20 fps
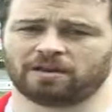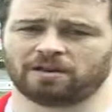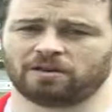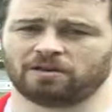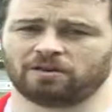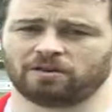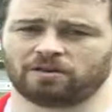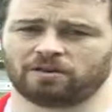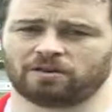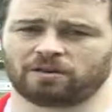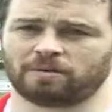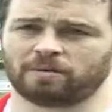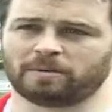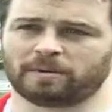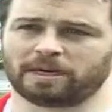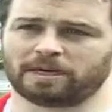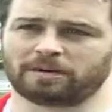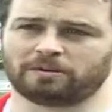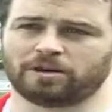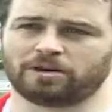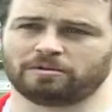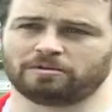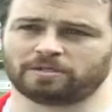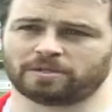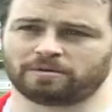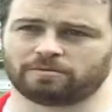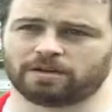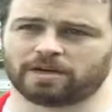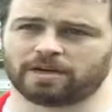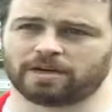you know, looking at the way the crowds
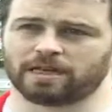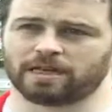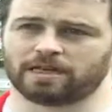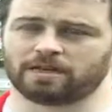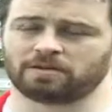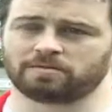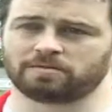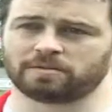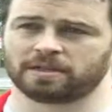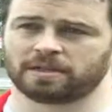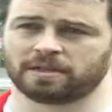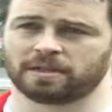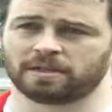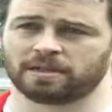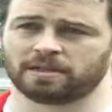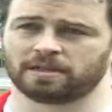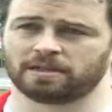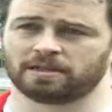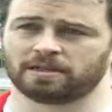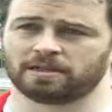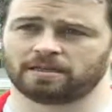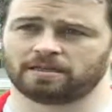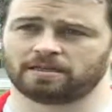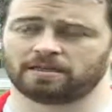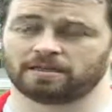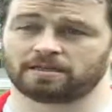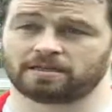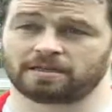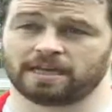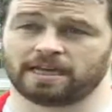that were leading up to
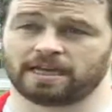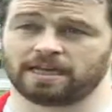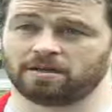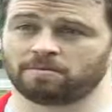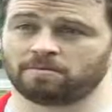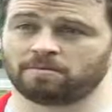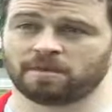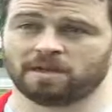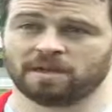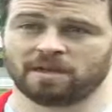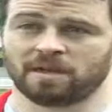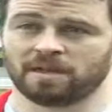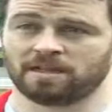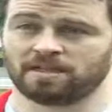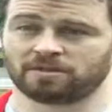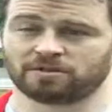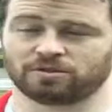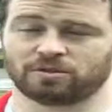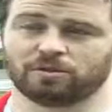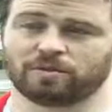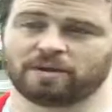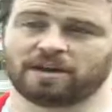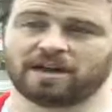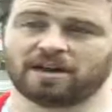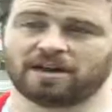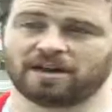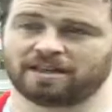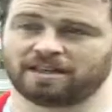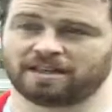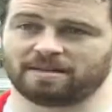the stadium, there's no way
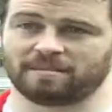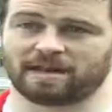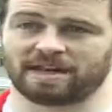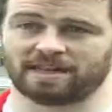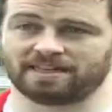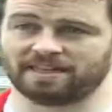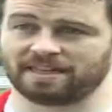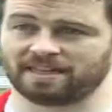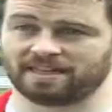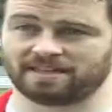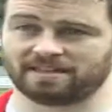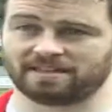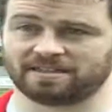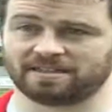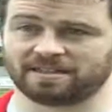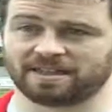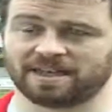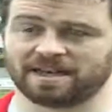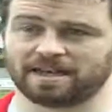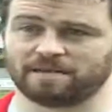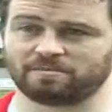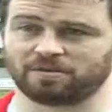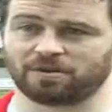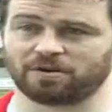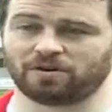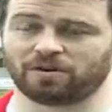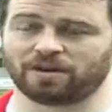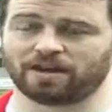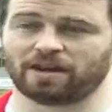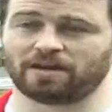all of them had tickets. You
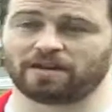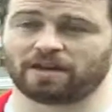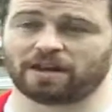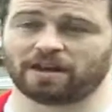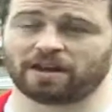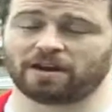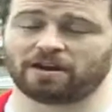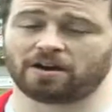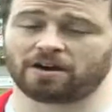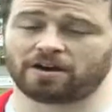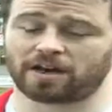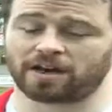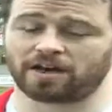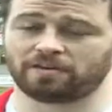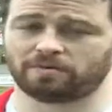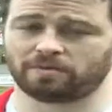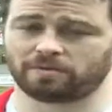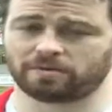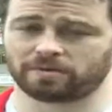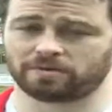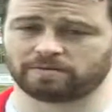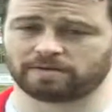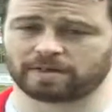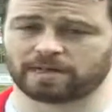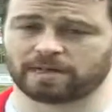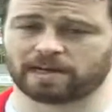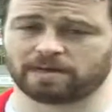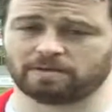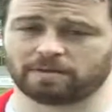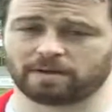know, and I heard afterwards there was a
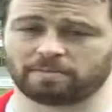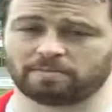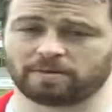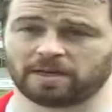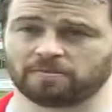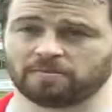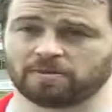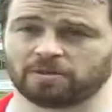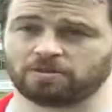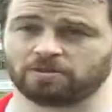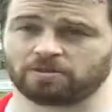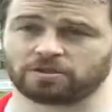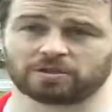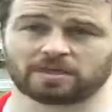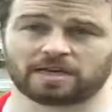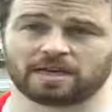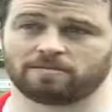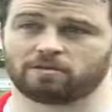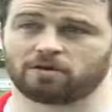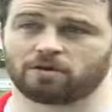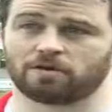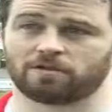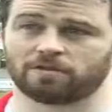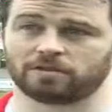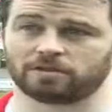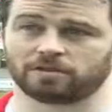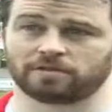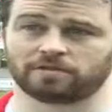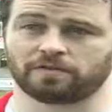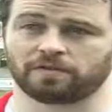lot of people who just came over
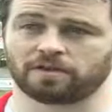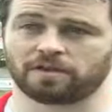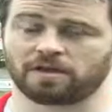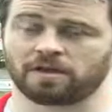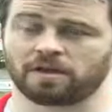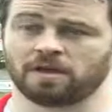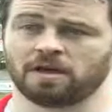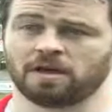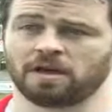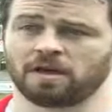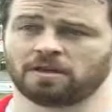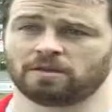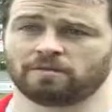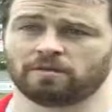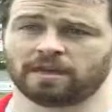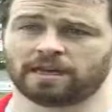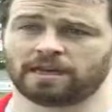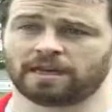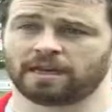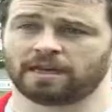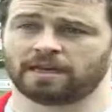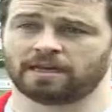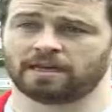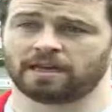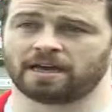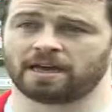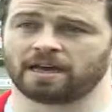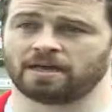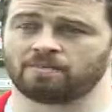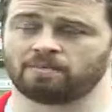just for the weekend,
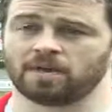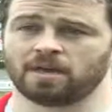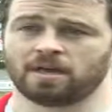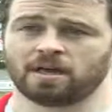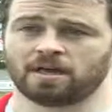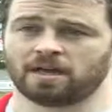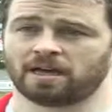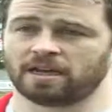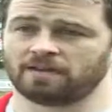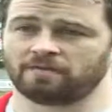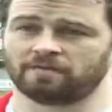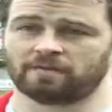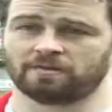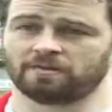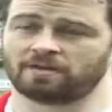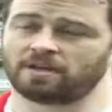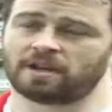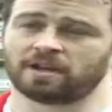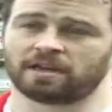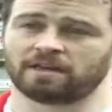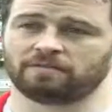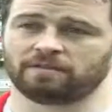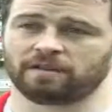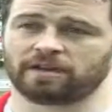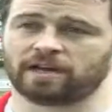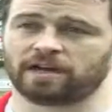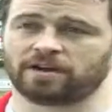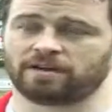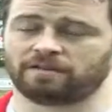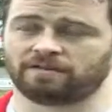not even
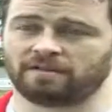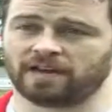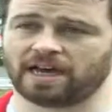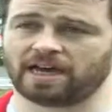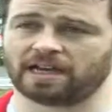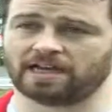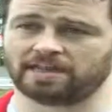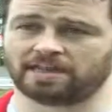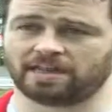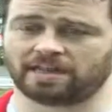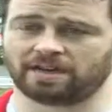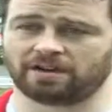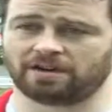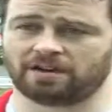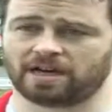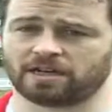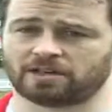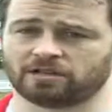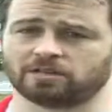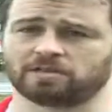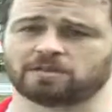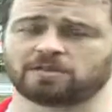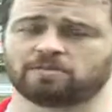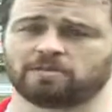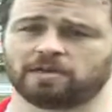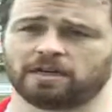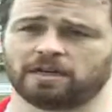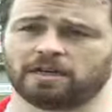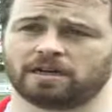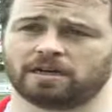caring if they had a ticket or not, just to
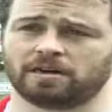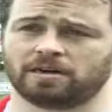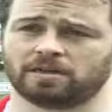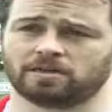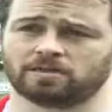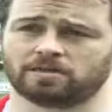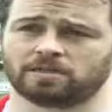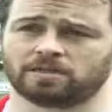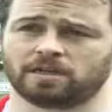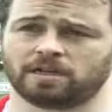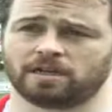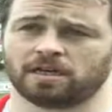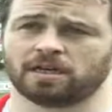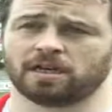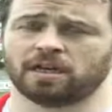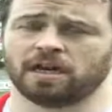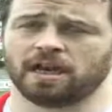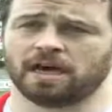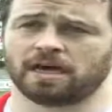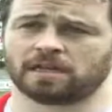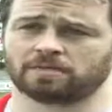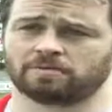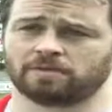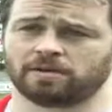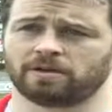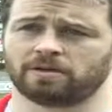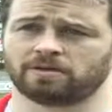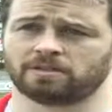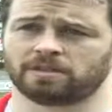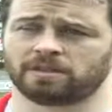be there and just to
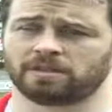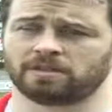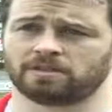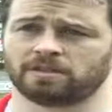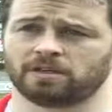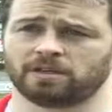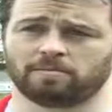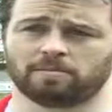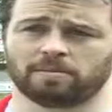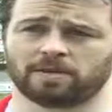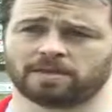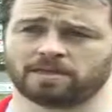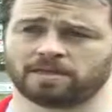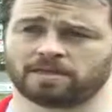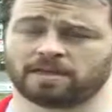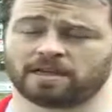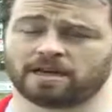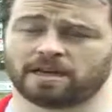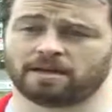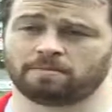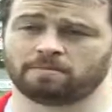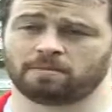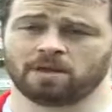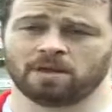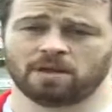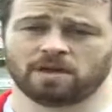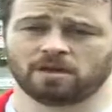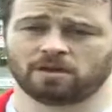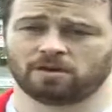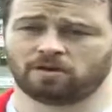experience the excitement. And
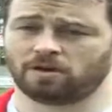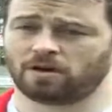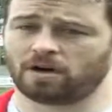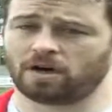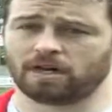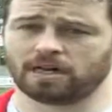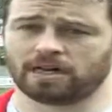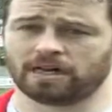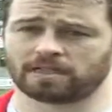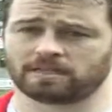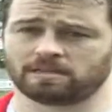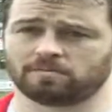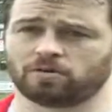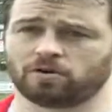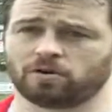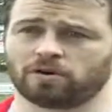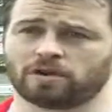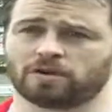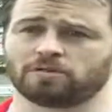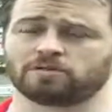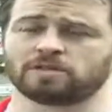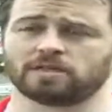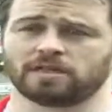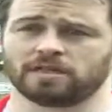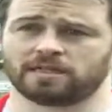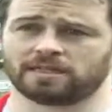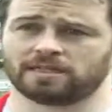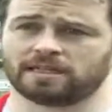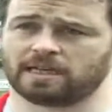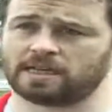you know, all that support
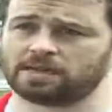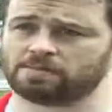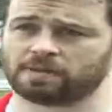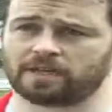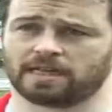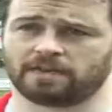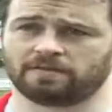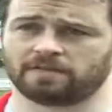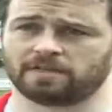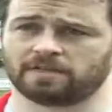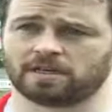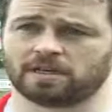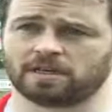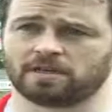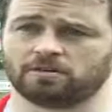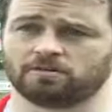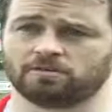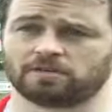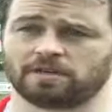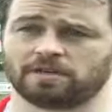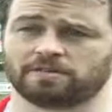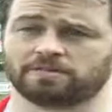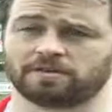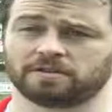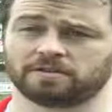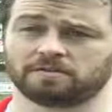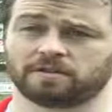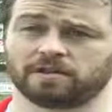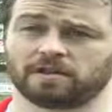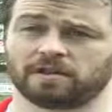outside the stadium gave us a huge lift
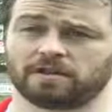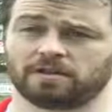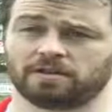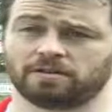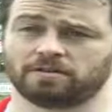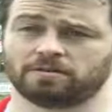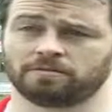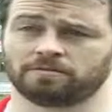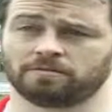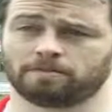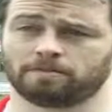as well. You know,